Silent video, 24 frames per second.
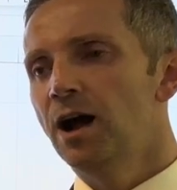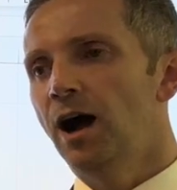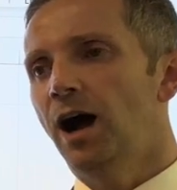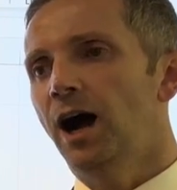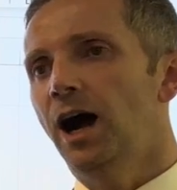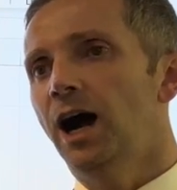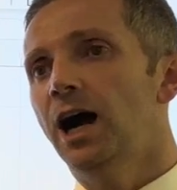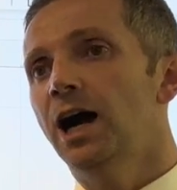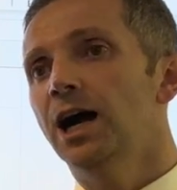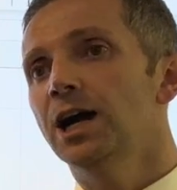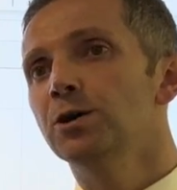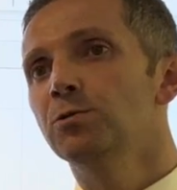
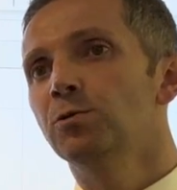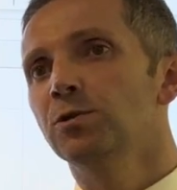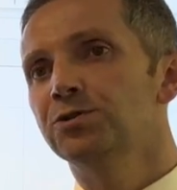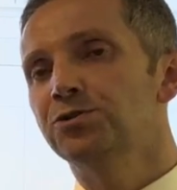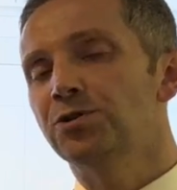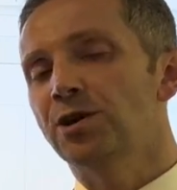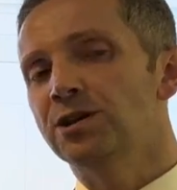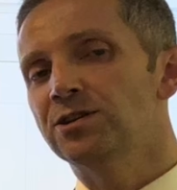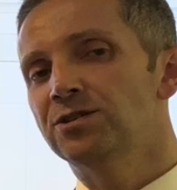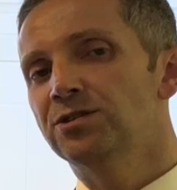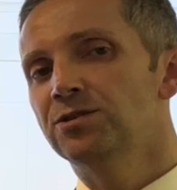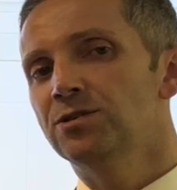I will
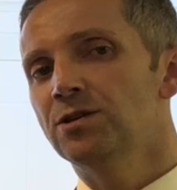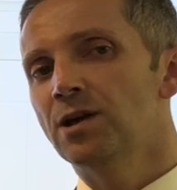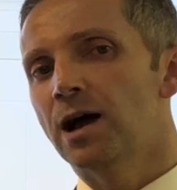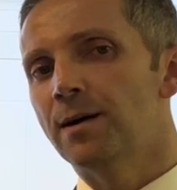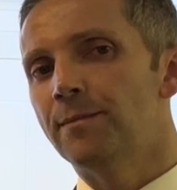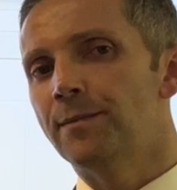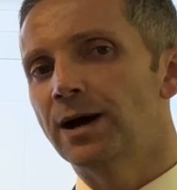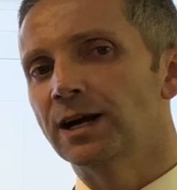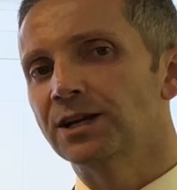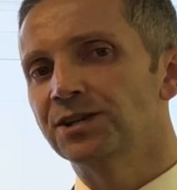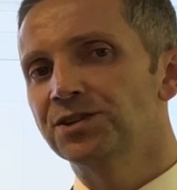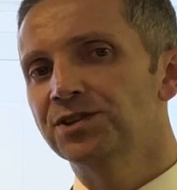try to do that
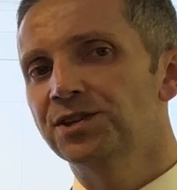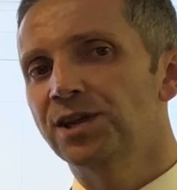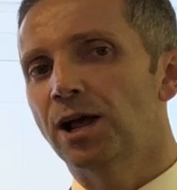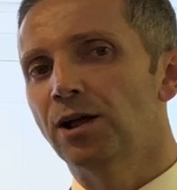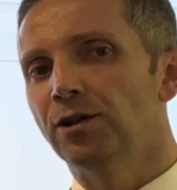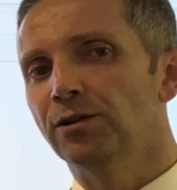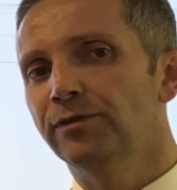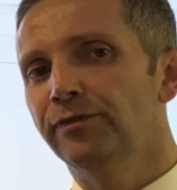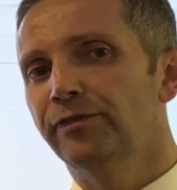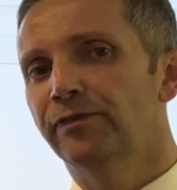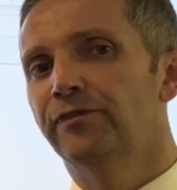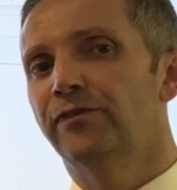
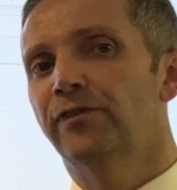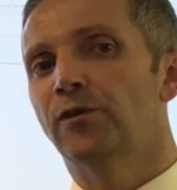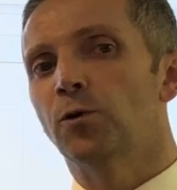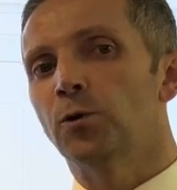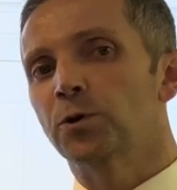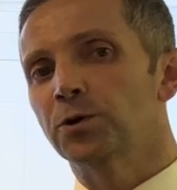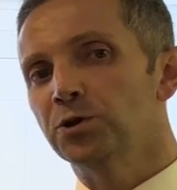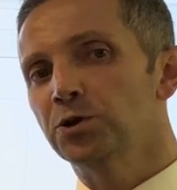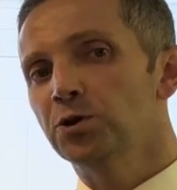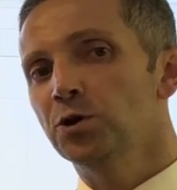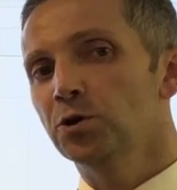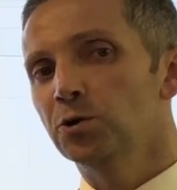myself for
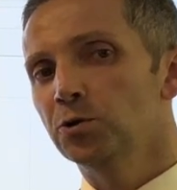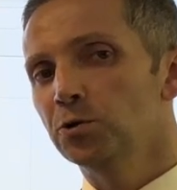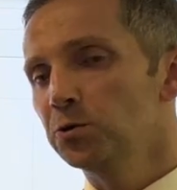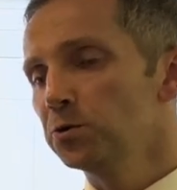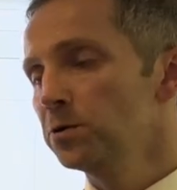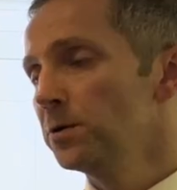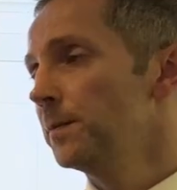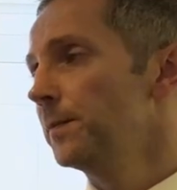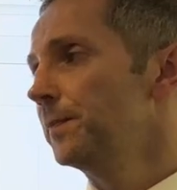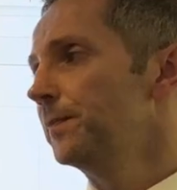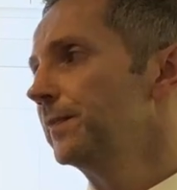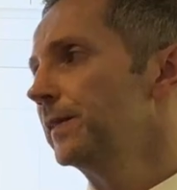
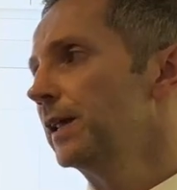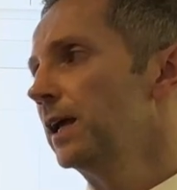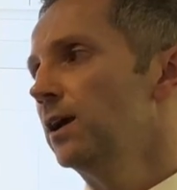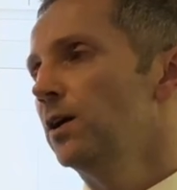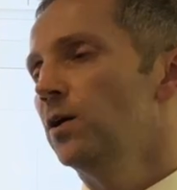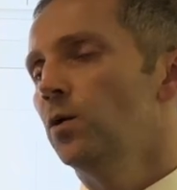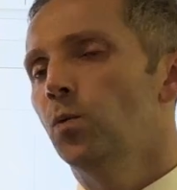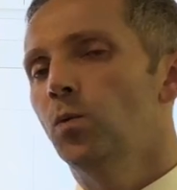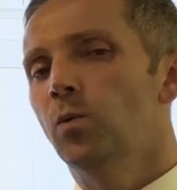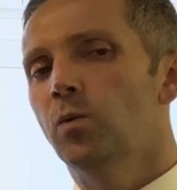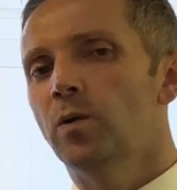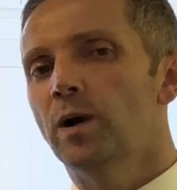you
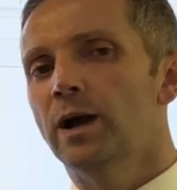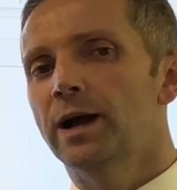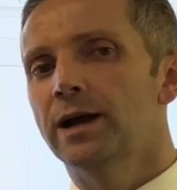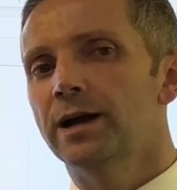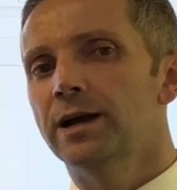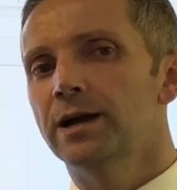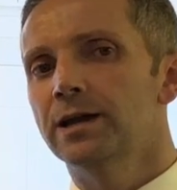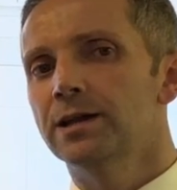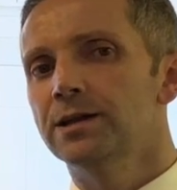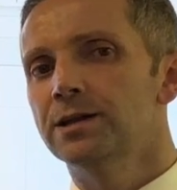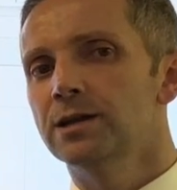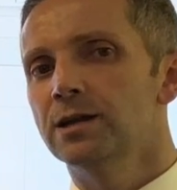
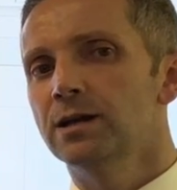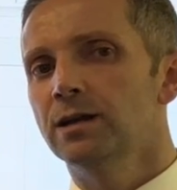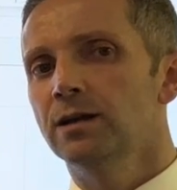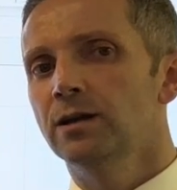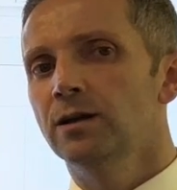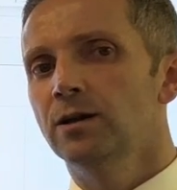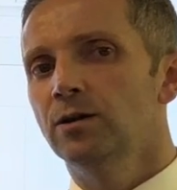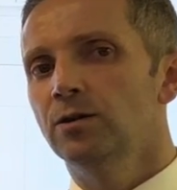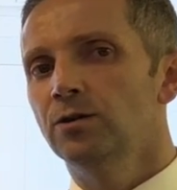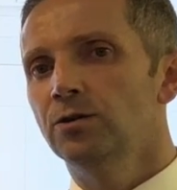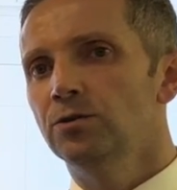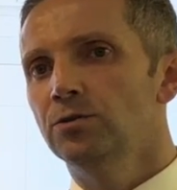when
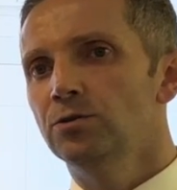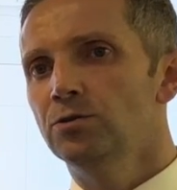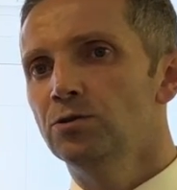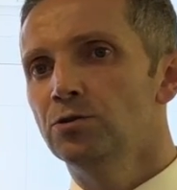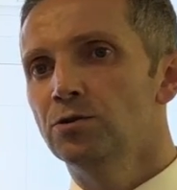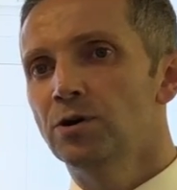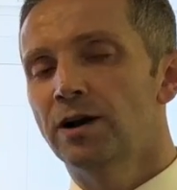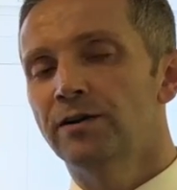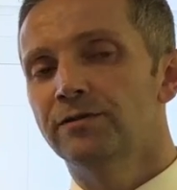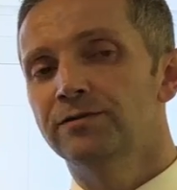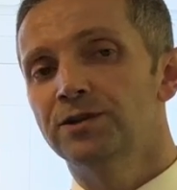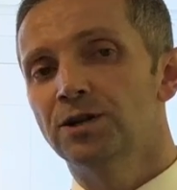you
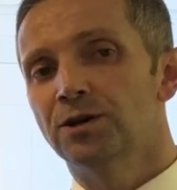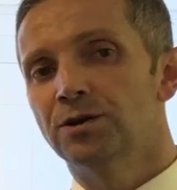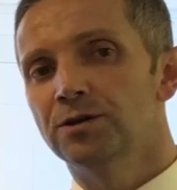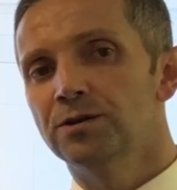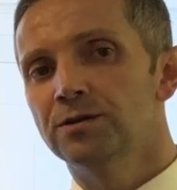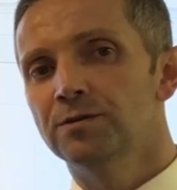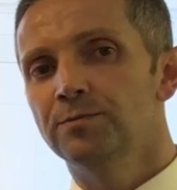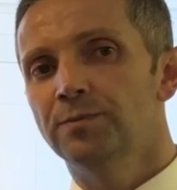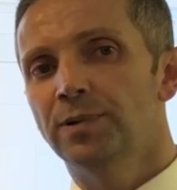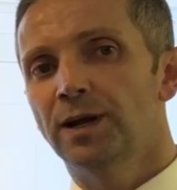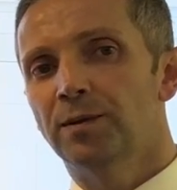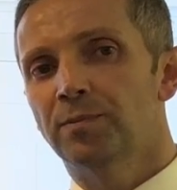have
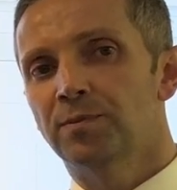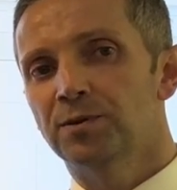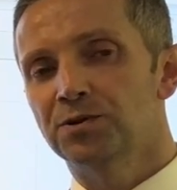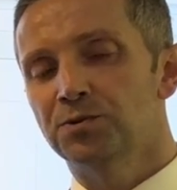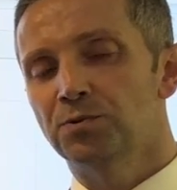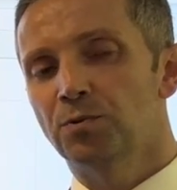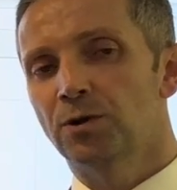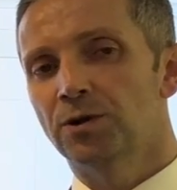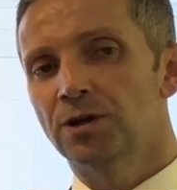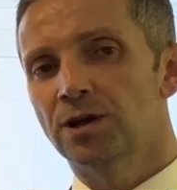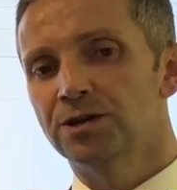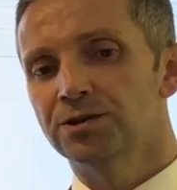done papers
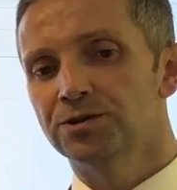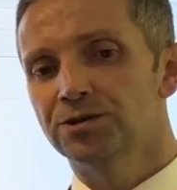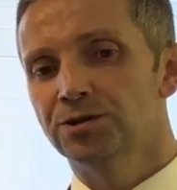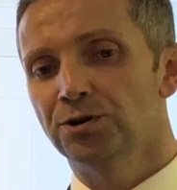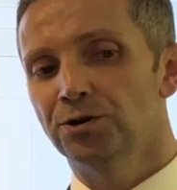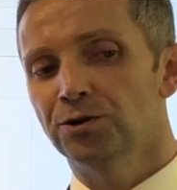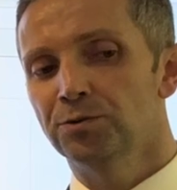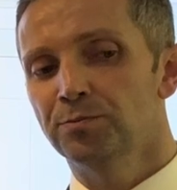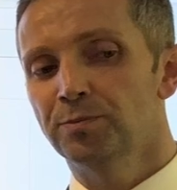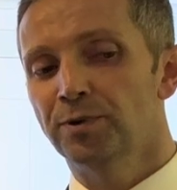one and two.